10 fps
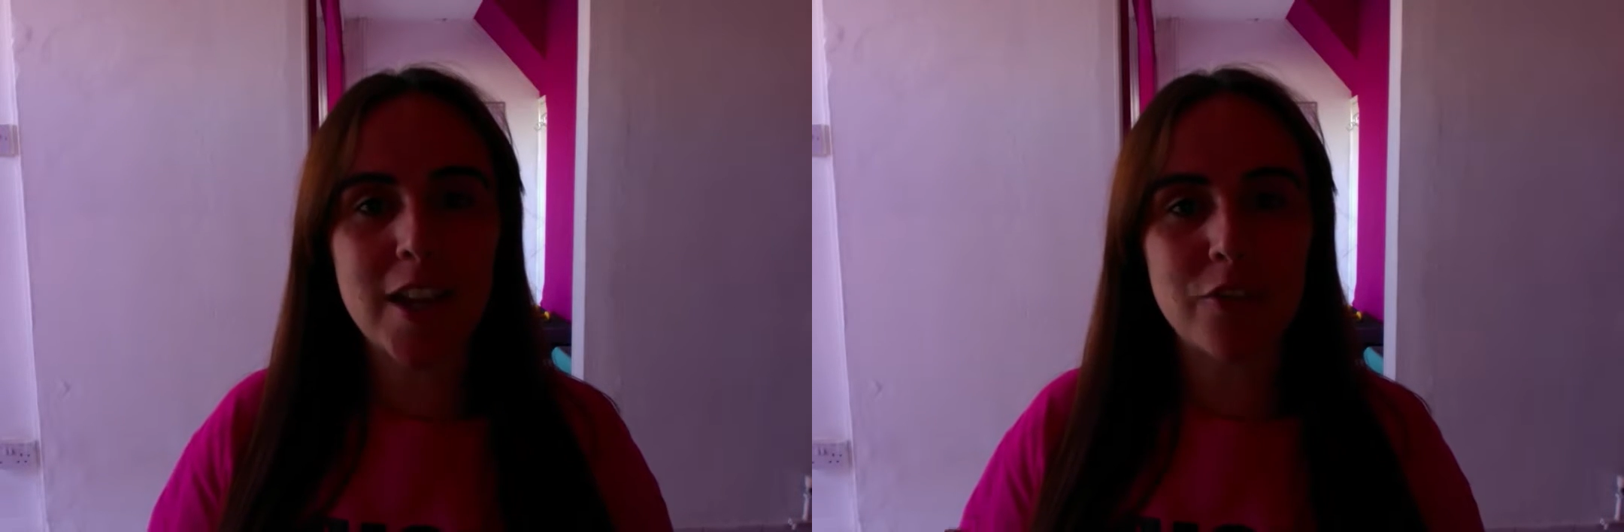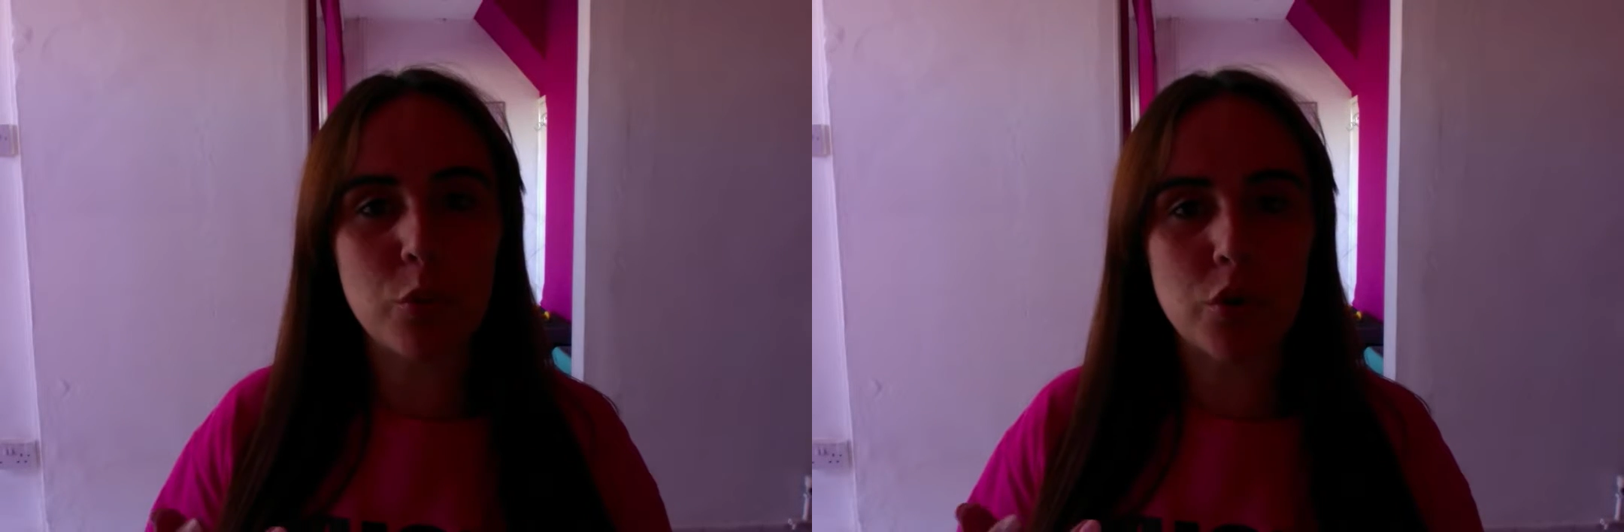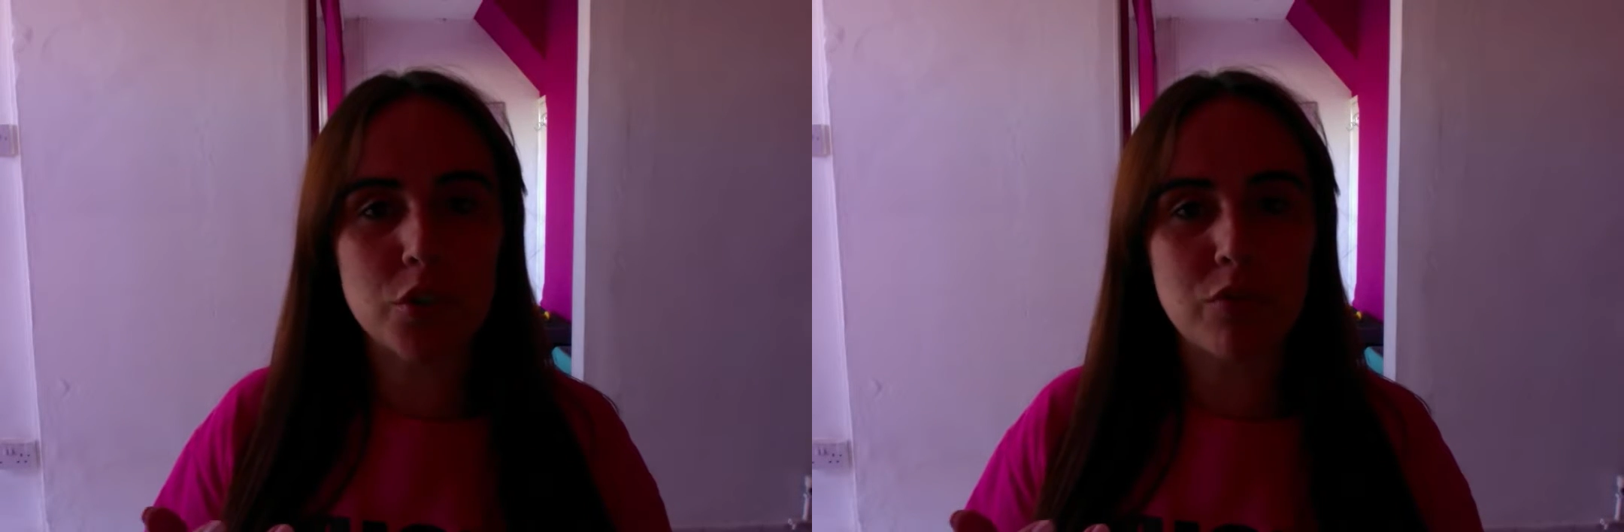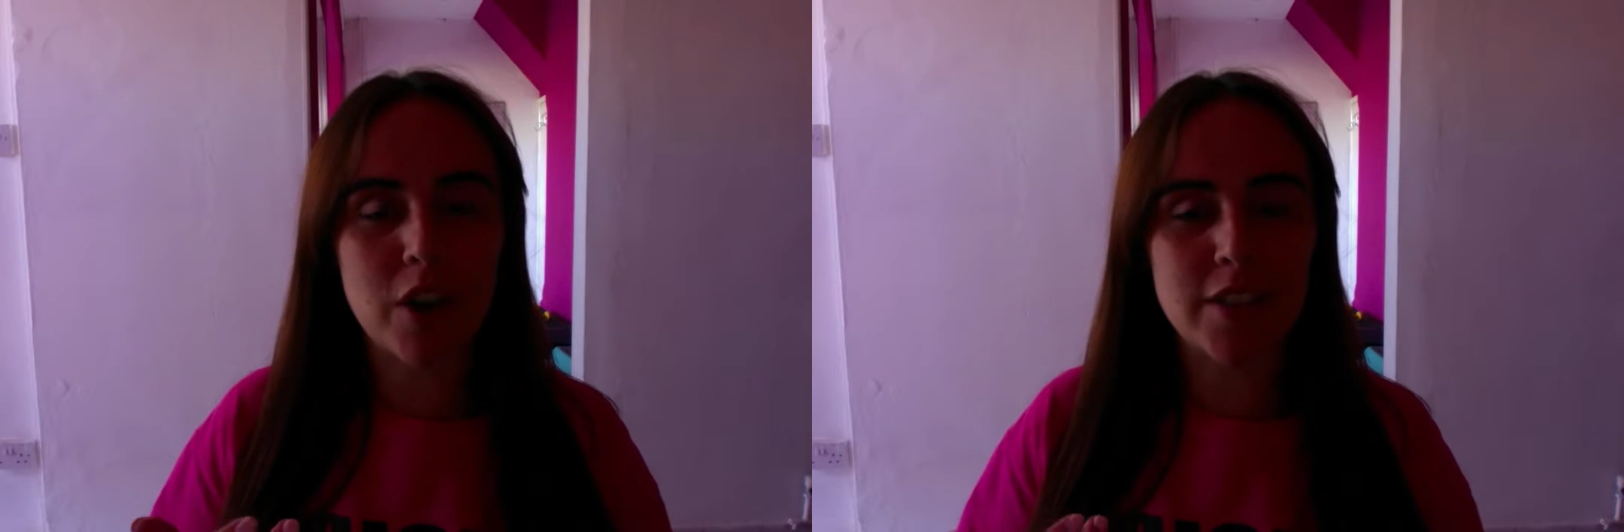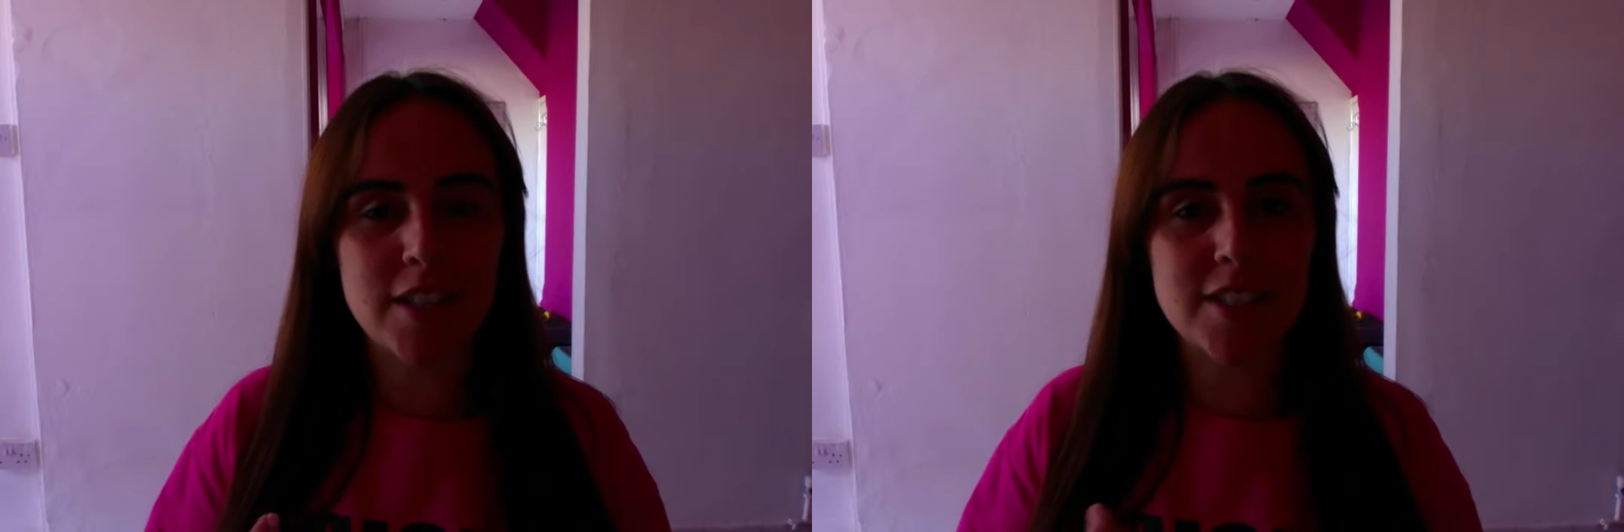if you want to
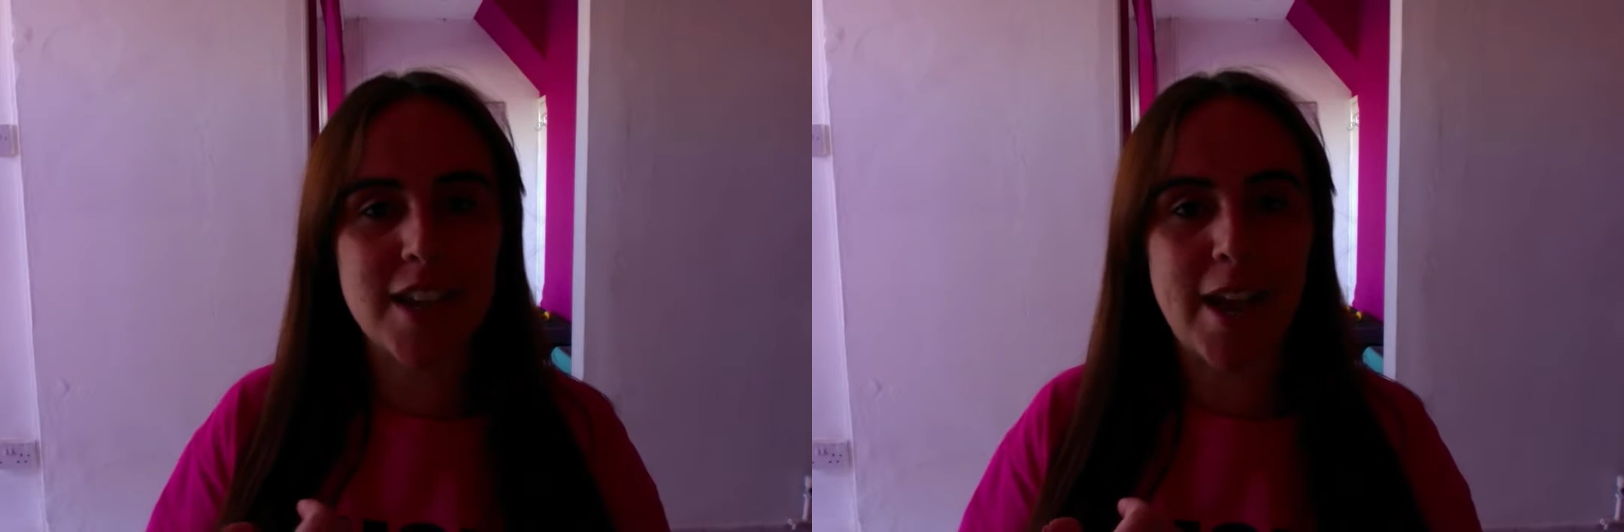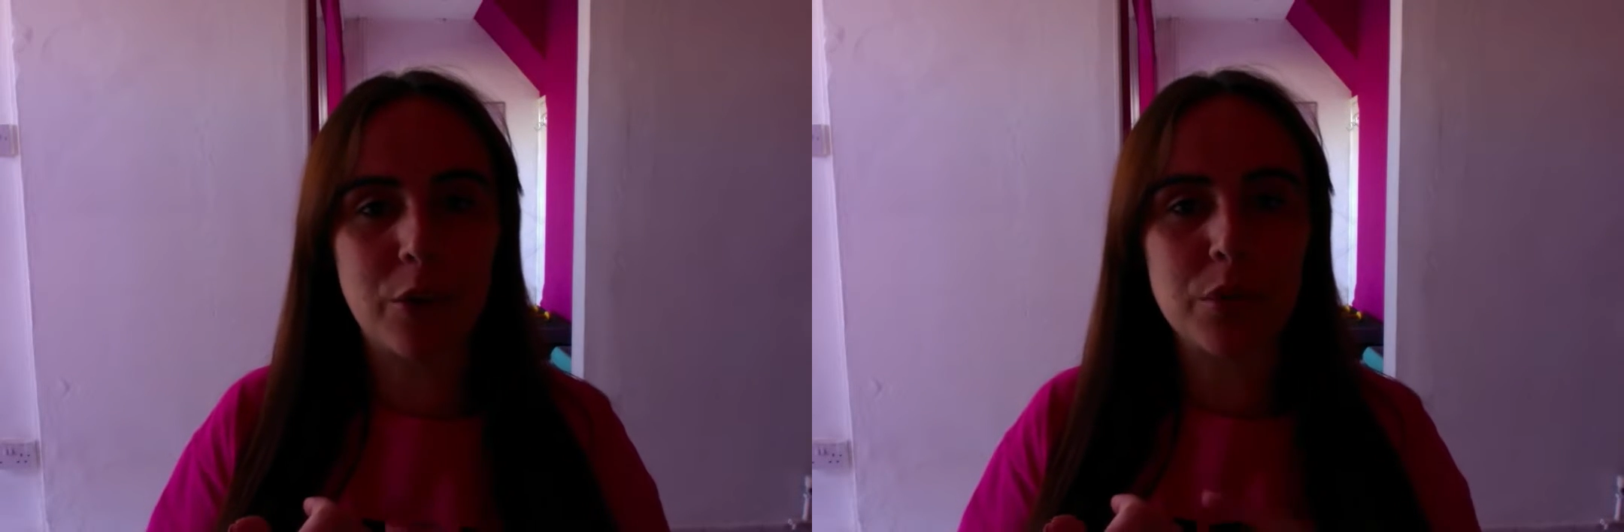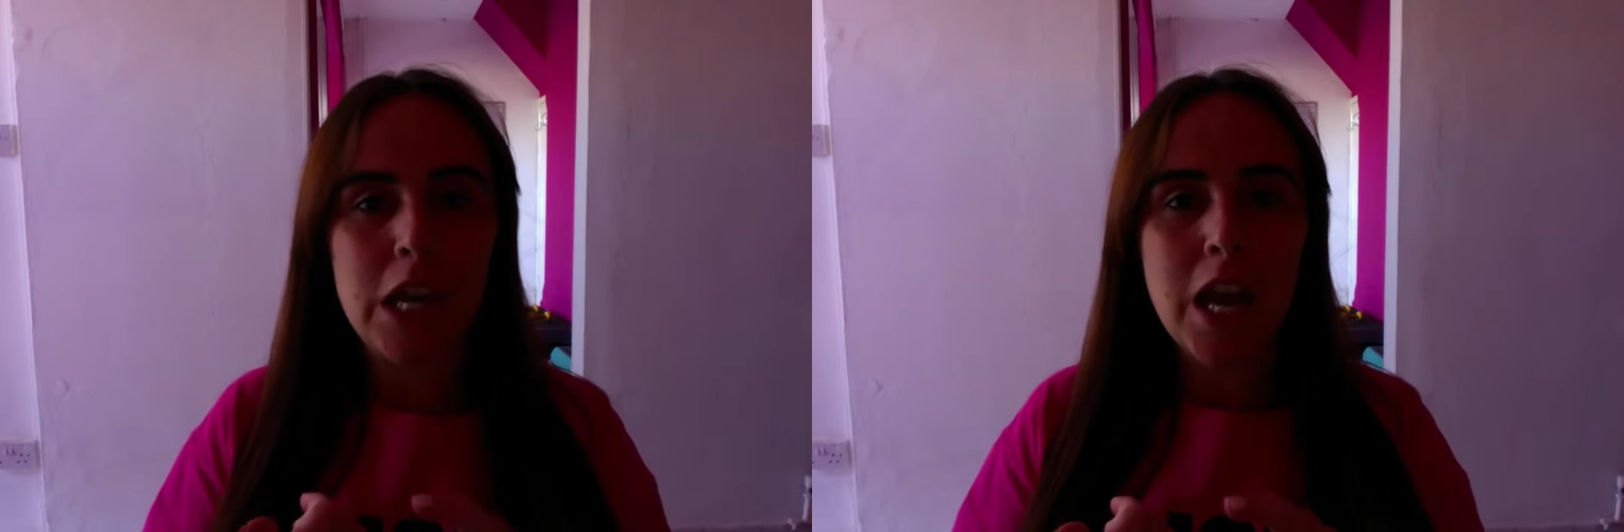write these down,